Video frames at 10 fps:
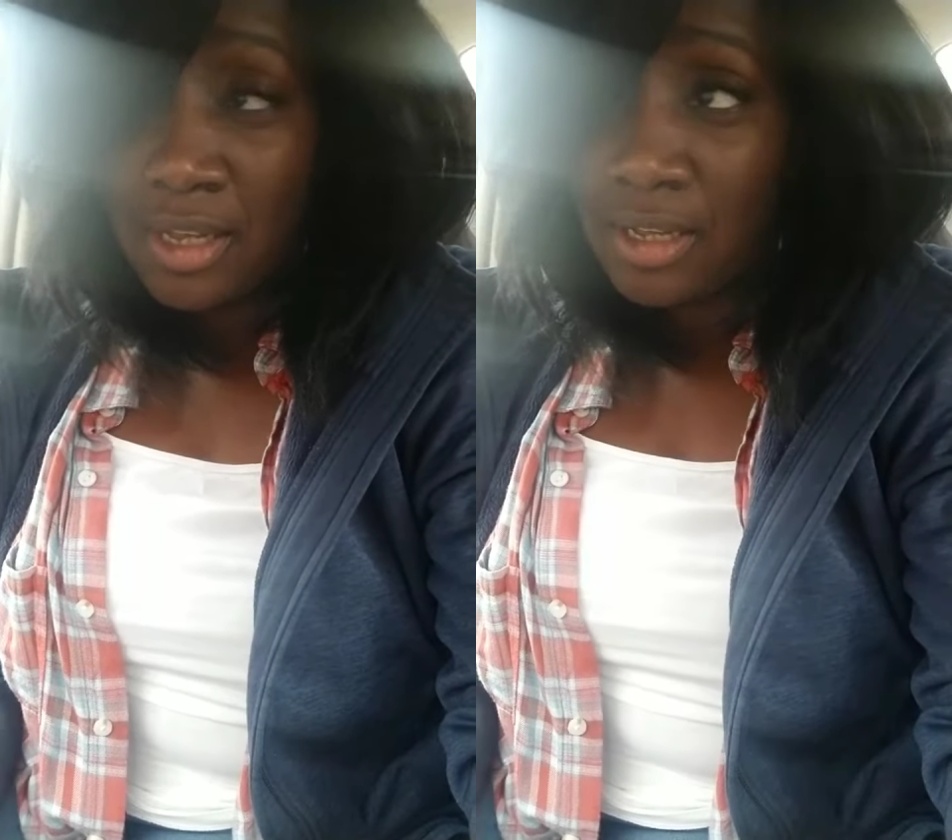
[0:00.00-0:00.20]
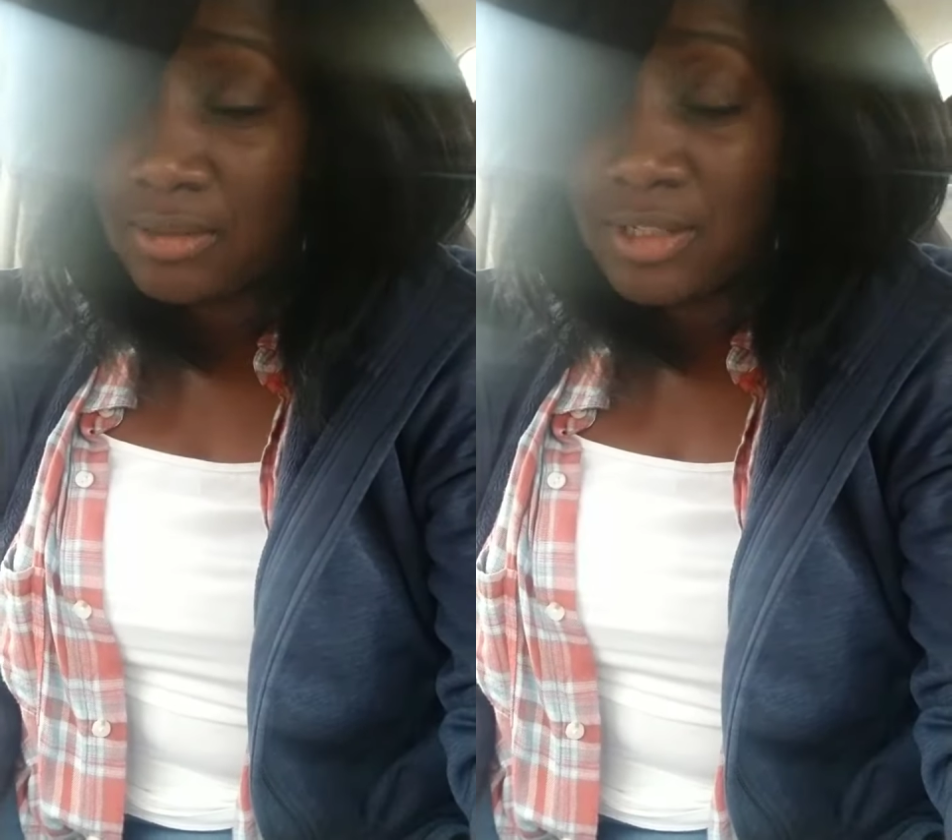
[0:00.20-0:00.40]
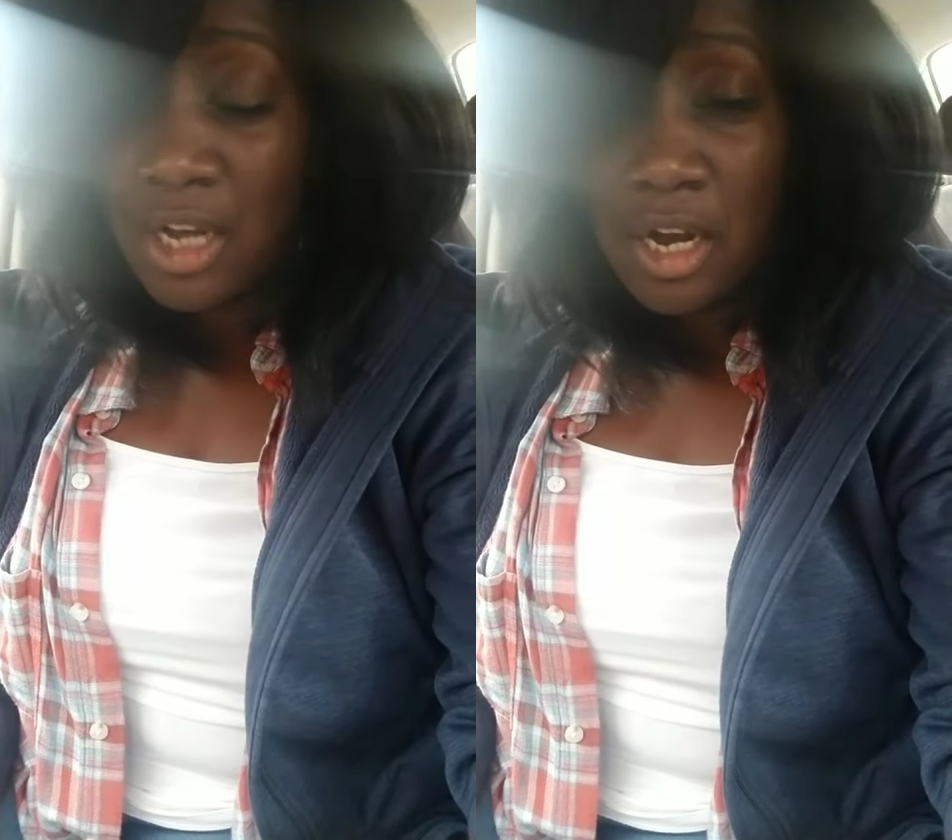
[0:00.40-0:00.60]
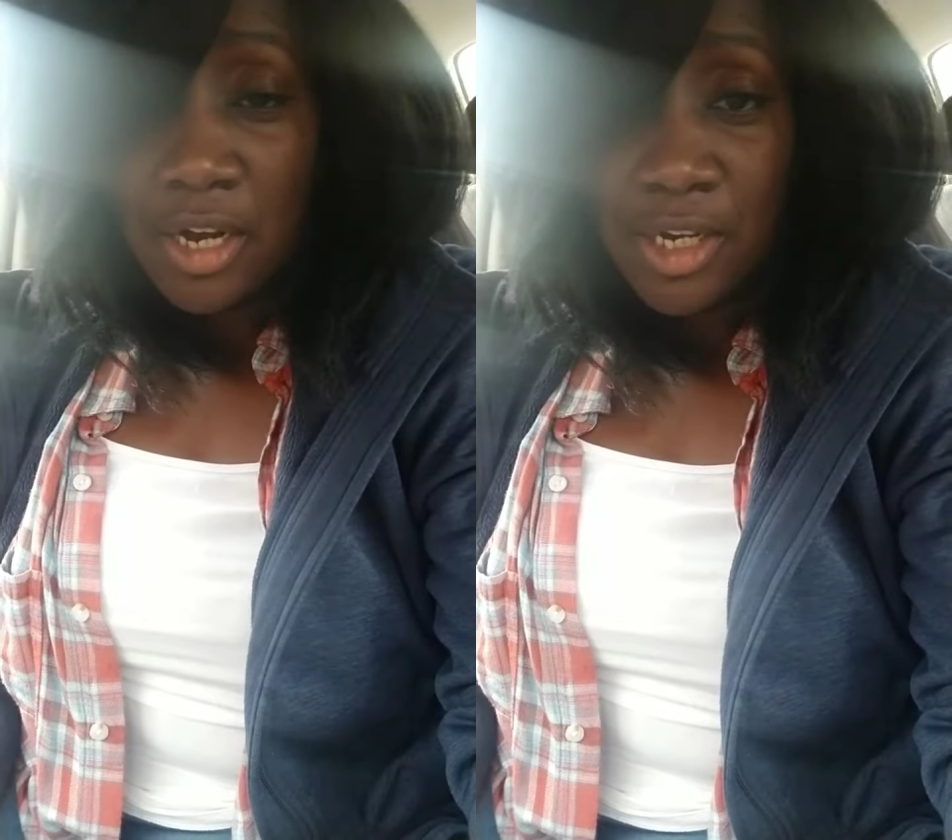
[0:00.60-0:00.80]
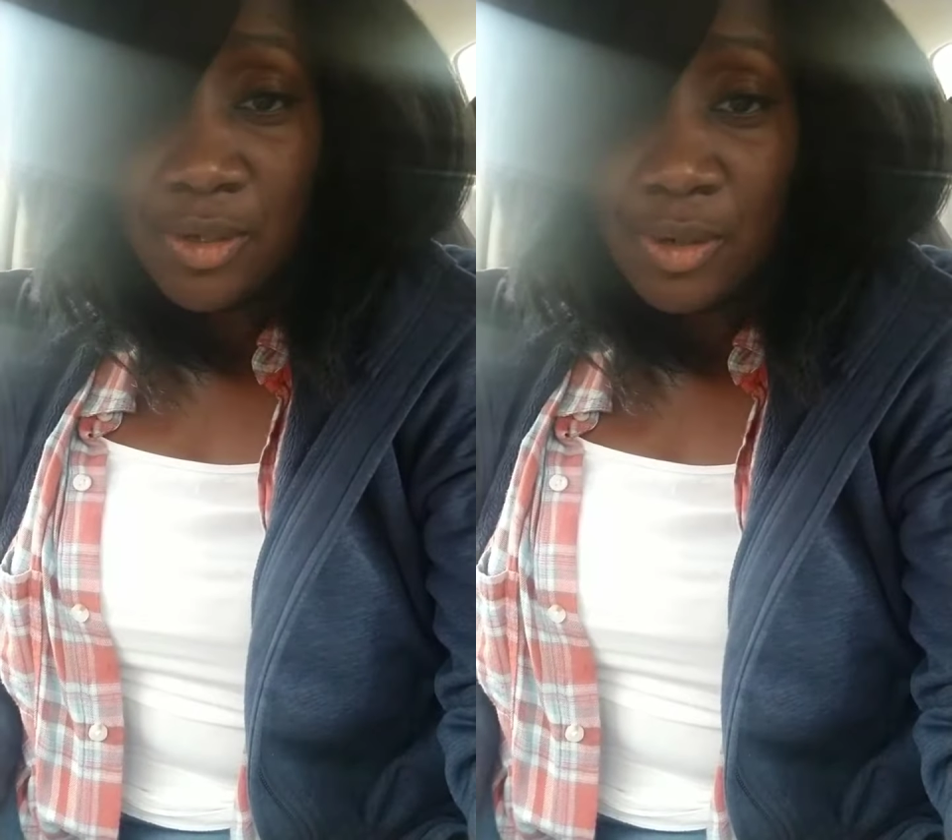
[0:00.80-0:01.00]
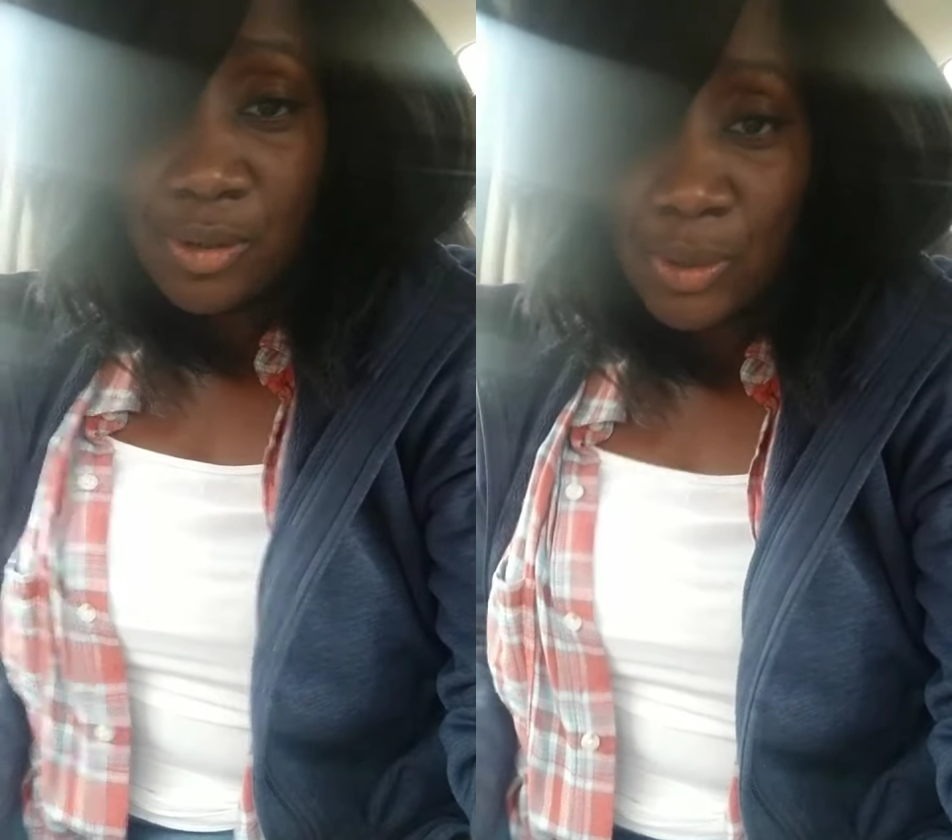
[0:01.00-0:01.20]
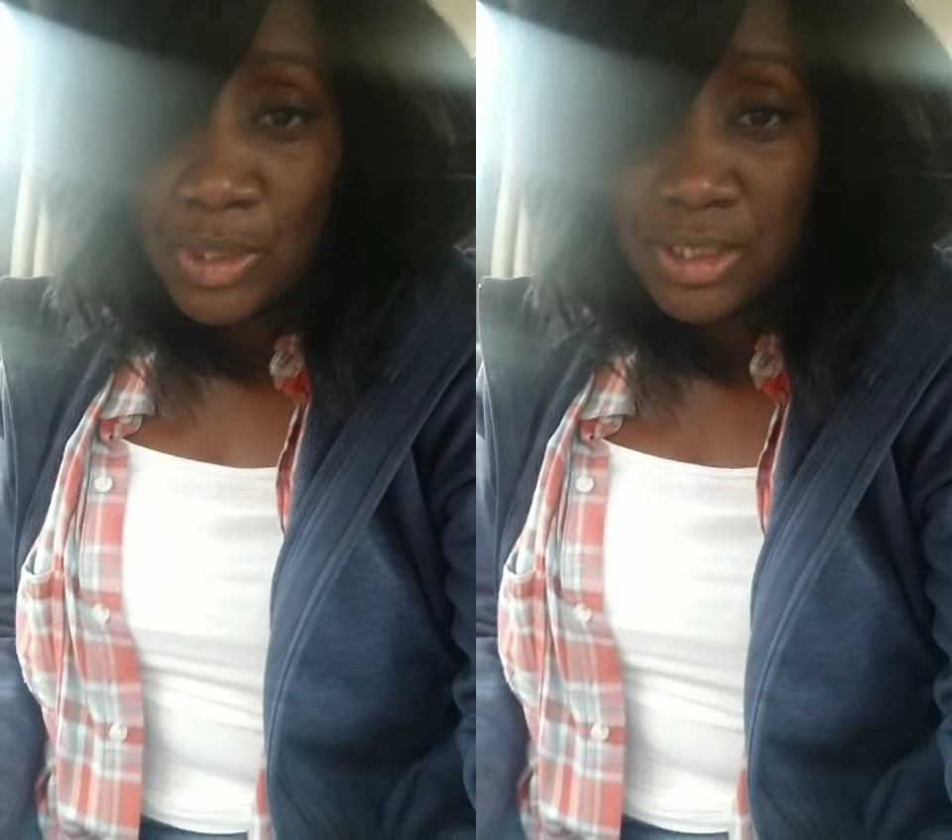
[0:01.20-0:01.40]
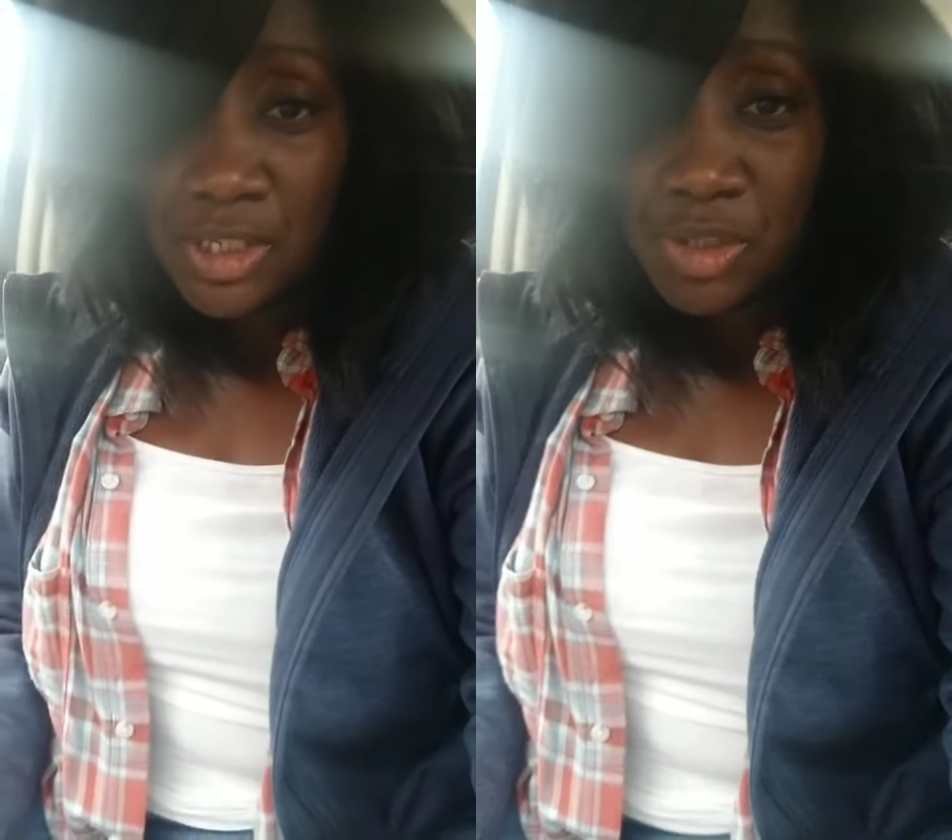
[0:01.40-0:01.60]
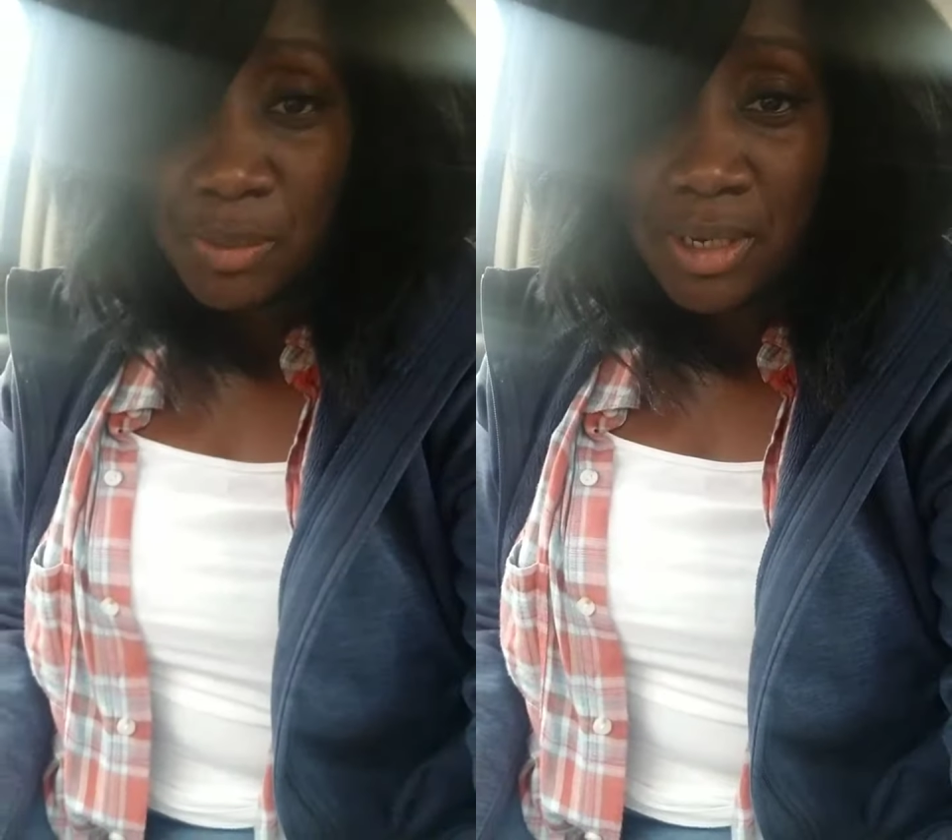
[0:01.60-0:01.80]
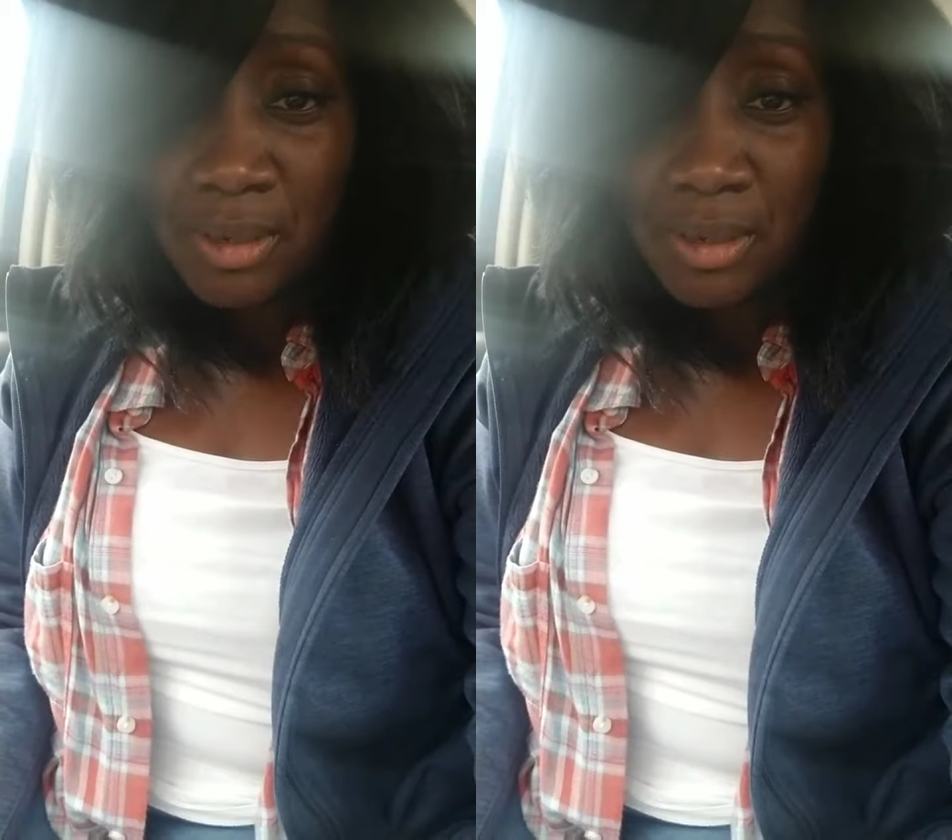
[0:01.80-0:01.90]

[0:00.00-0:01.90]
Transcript: Sorry, you know, Lord touch my